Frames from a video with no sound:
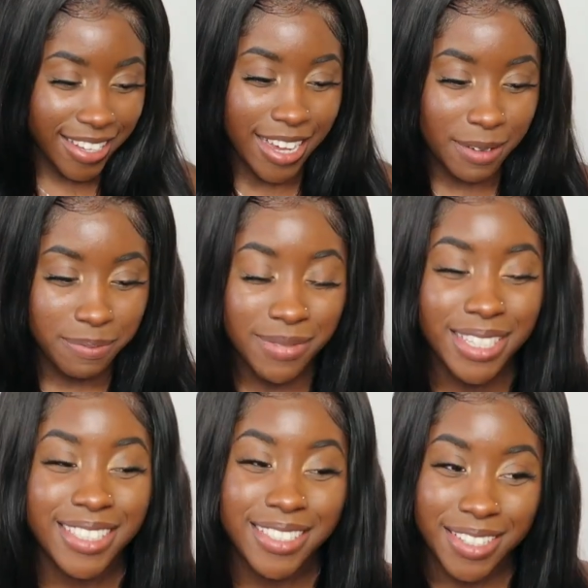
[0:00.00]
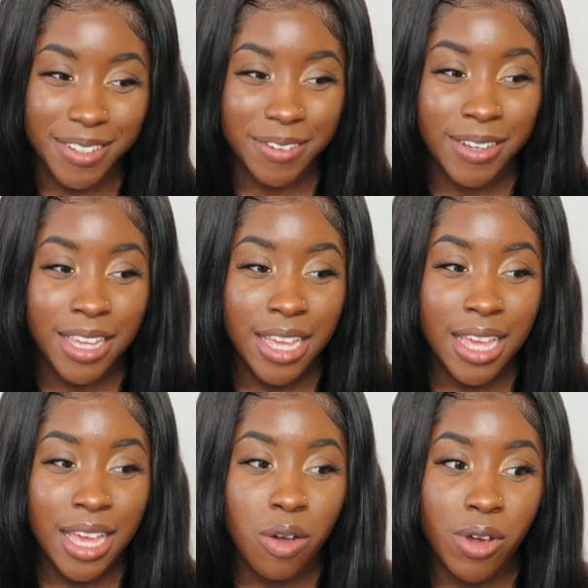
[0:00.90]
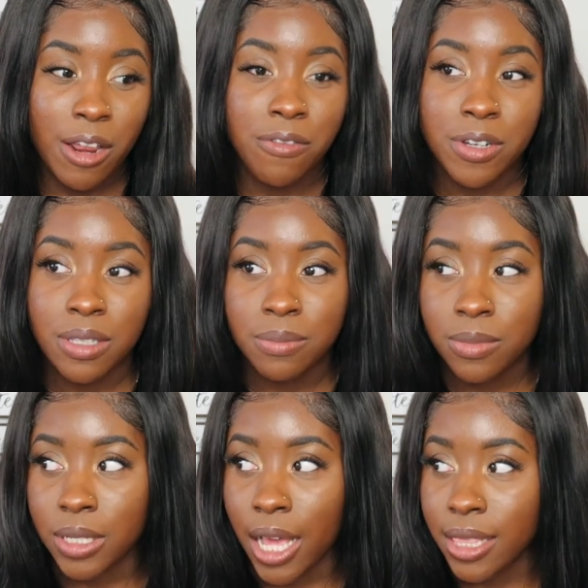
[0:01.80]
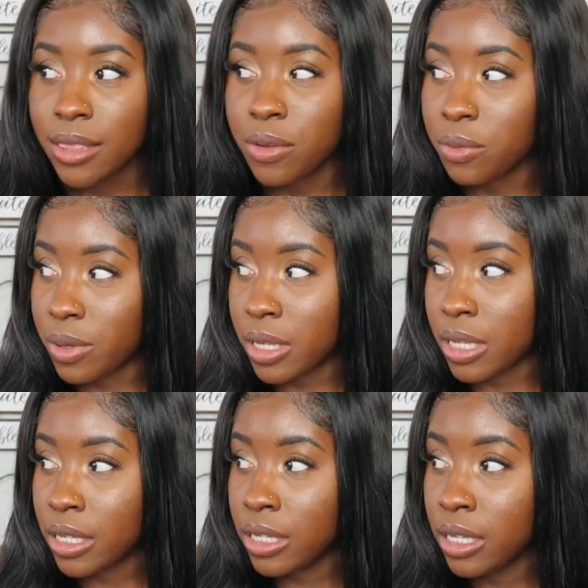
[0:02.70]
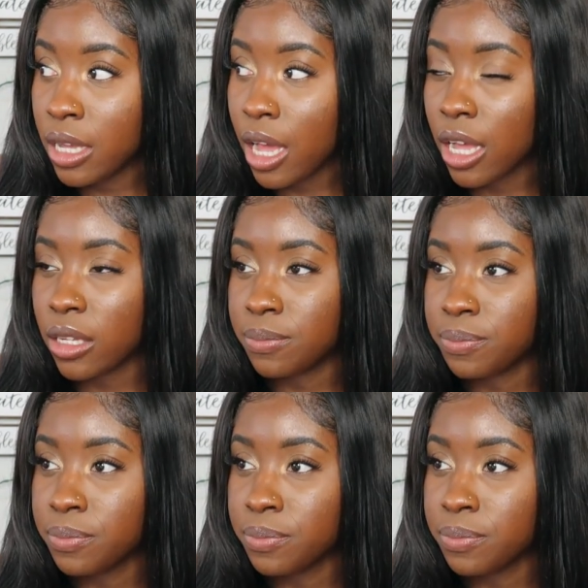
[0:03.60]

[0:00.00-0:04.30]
Okay, so when I first got the wig, I